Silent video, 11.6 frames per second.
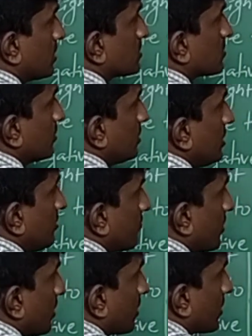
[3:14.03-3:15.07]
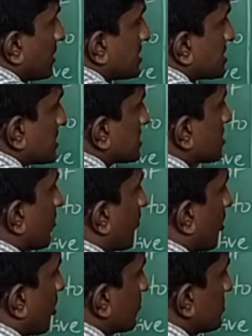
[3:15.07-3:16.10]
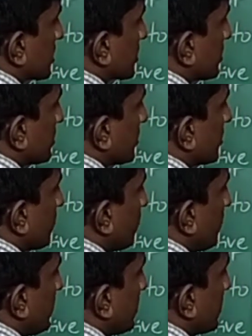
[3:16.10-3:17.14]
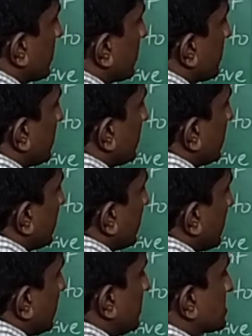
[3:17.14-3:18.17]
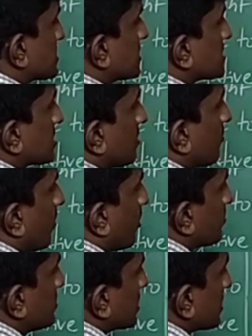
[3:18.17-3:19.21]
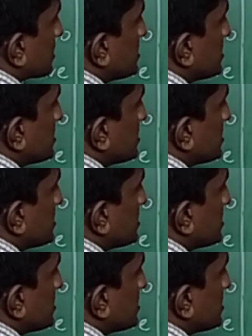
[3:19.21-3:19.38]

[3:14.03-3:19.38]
So if the distance of object PA, distance of object